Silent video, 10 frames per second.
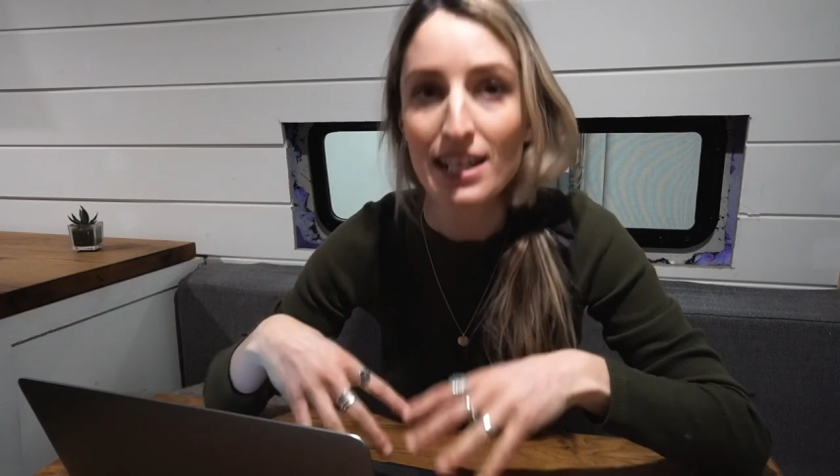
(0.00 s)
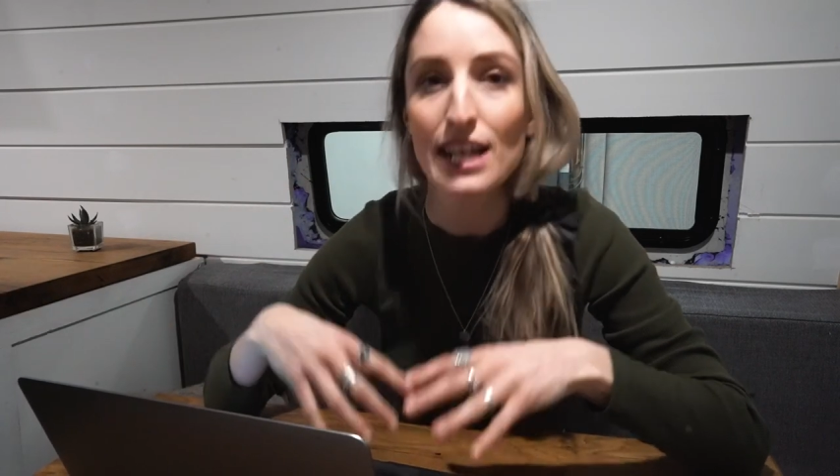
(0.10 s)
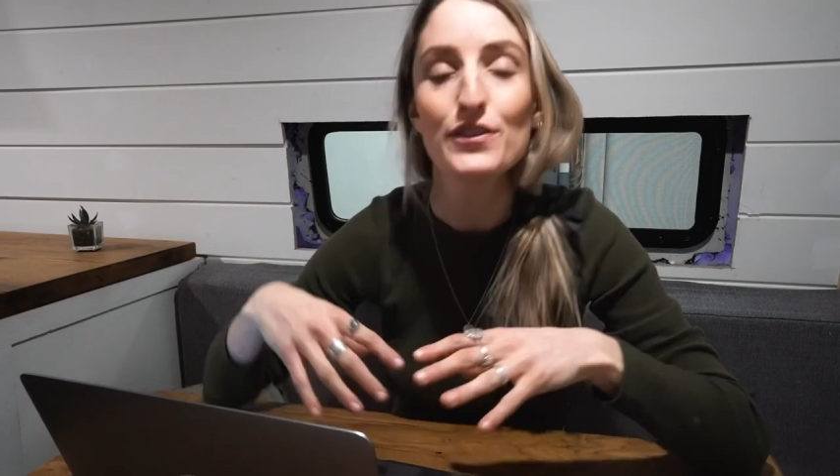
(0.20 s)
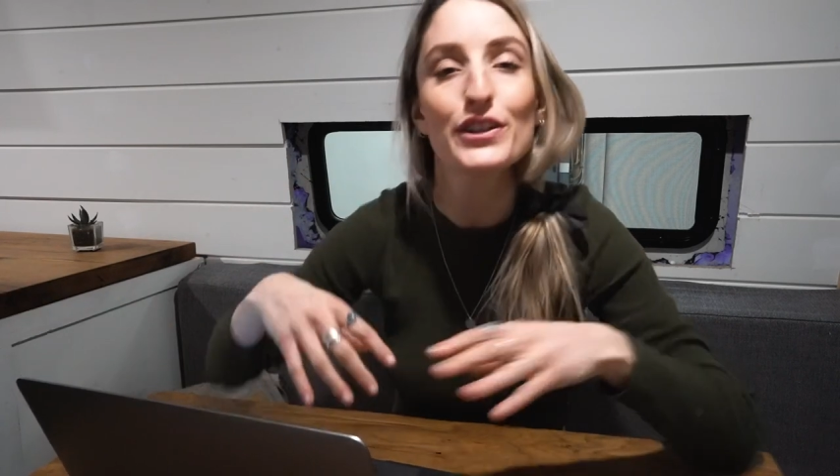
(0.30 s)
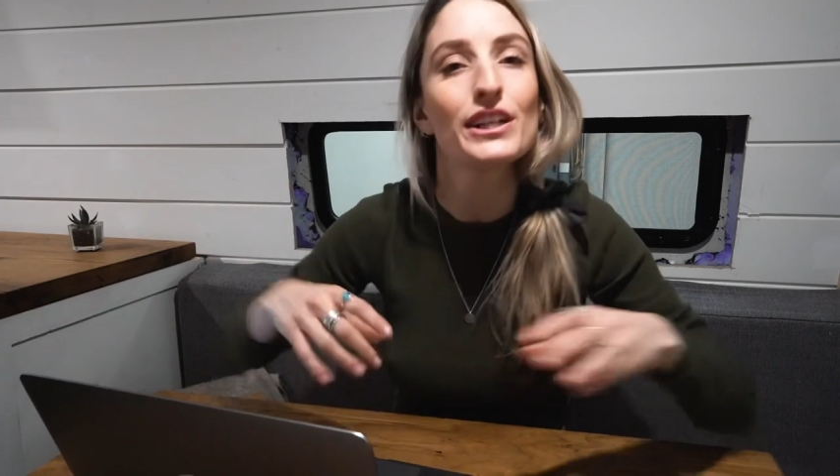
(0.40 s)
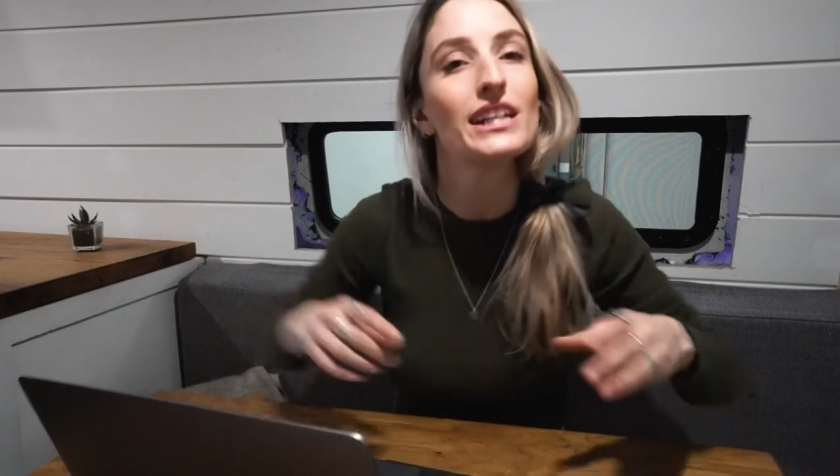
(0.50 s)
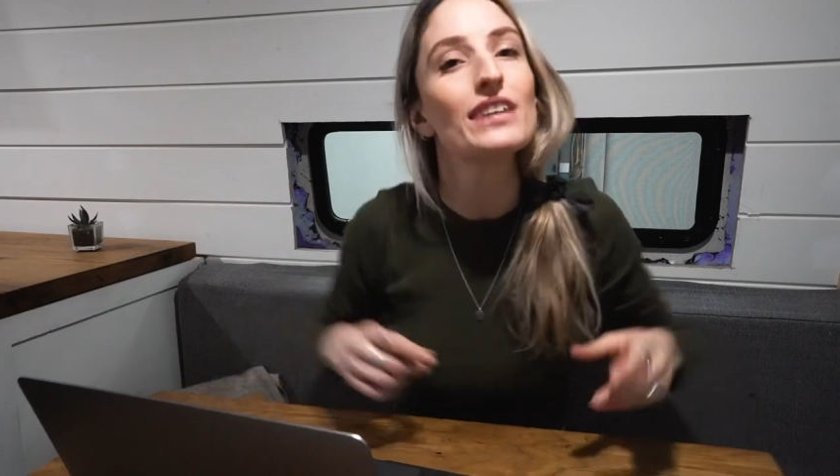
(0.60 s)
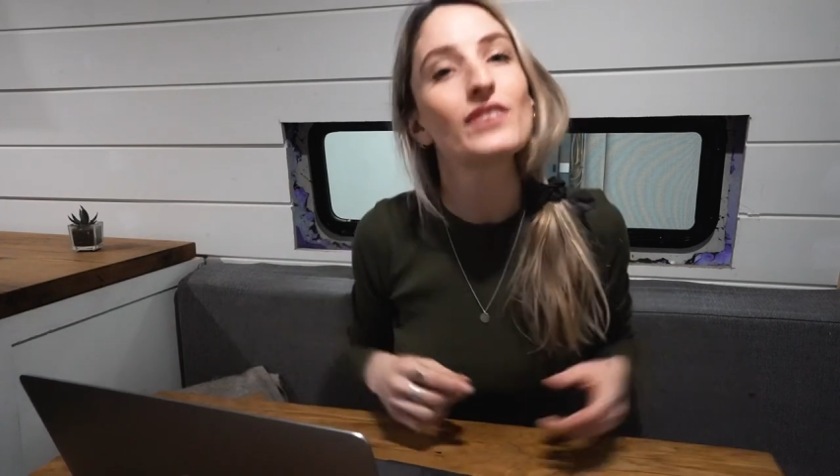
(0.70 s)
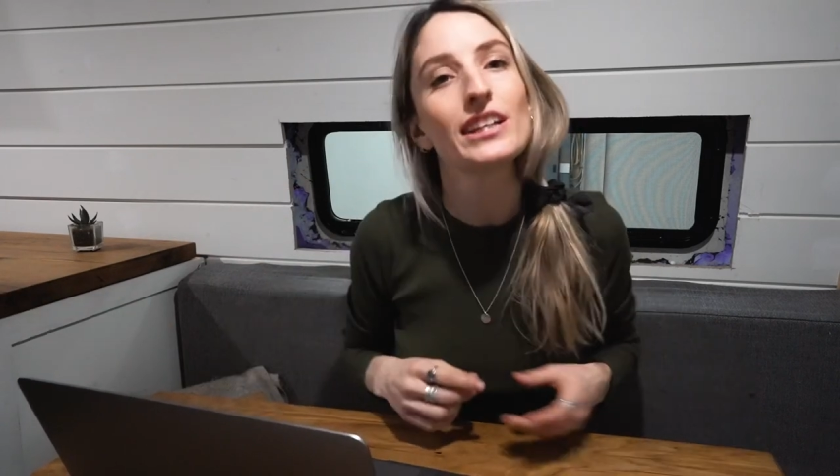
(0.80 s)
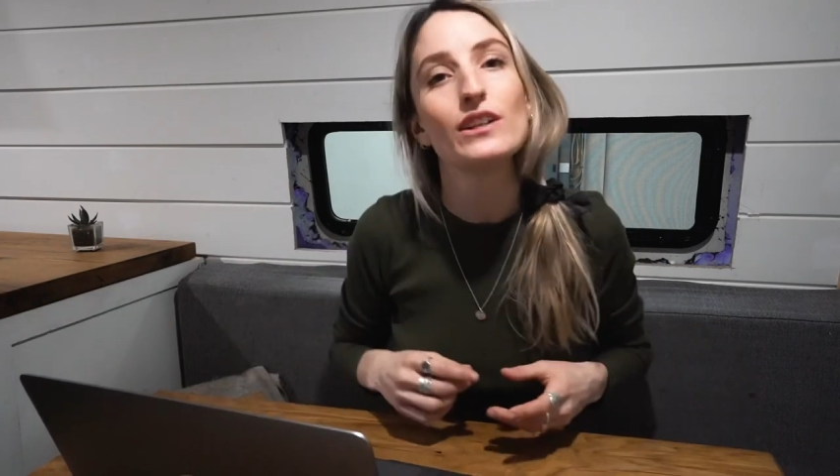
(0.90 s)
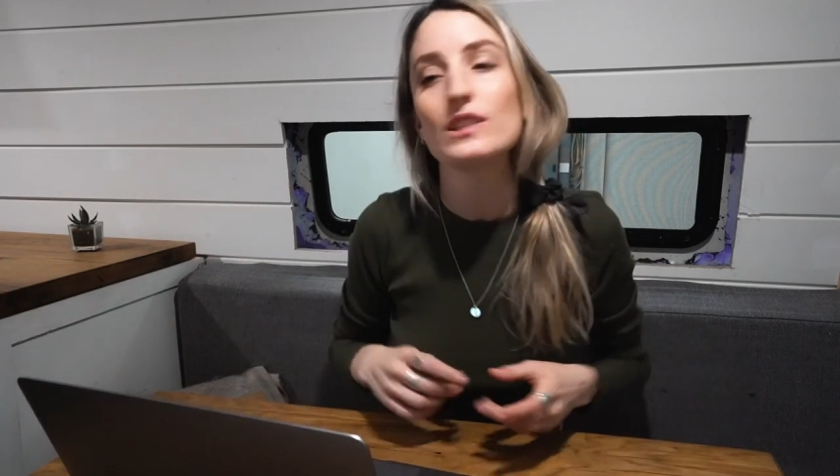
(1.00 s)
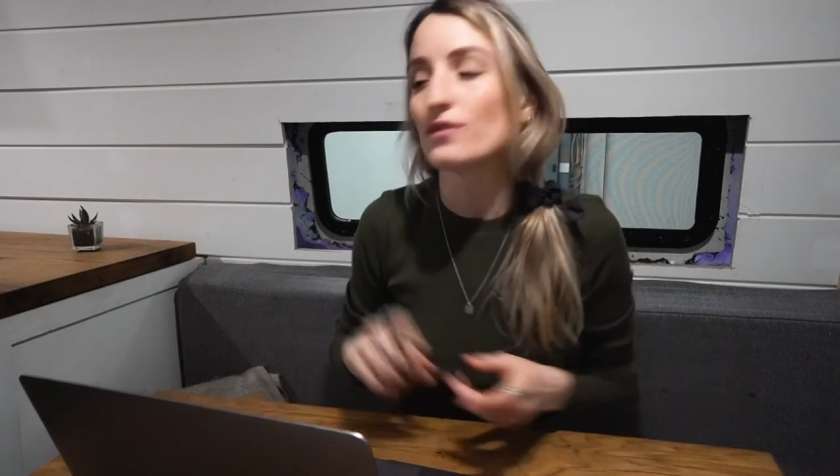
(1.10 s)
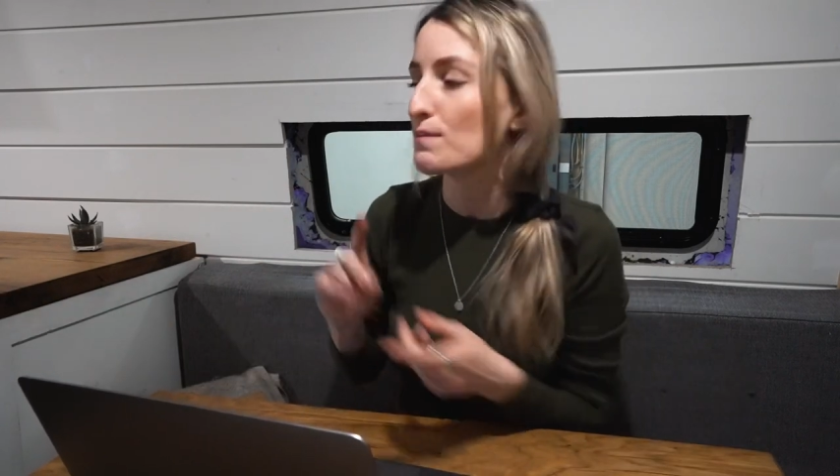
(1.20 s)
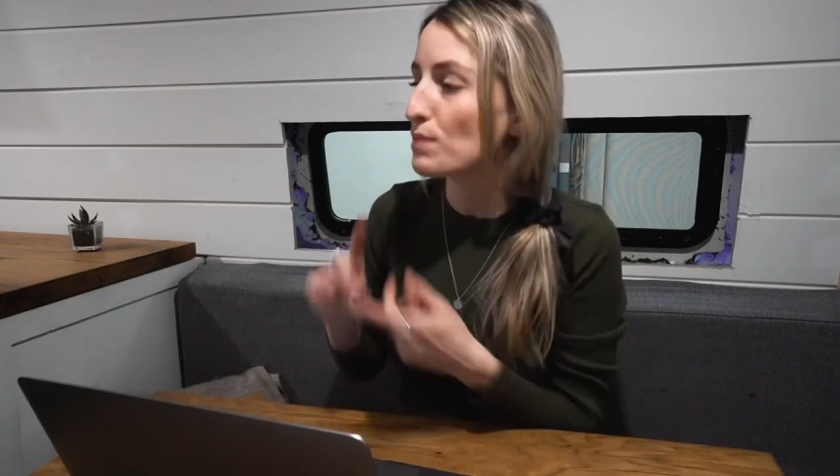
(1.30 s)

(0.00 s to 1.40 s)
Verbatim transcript: If you're creating videos for